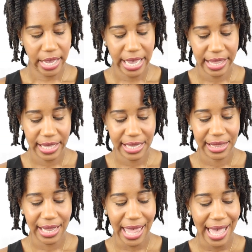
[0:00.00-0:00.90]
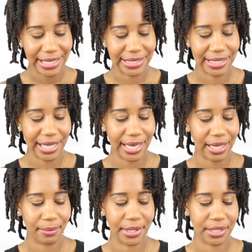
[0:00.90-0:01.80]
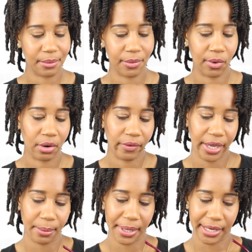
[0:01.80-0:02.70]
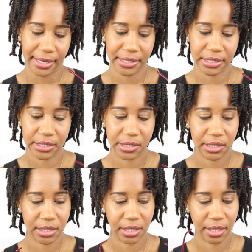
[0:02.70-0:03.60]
And then lastly, I got me some more Ray-Bans.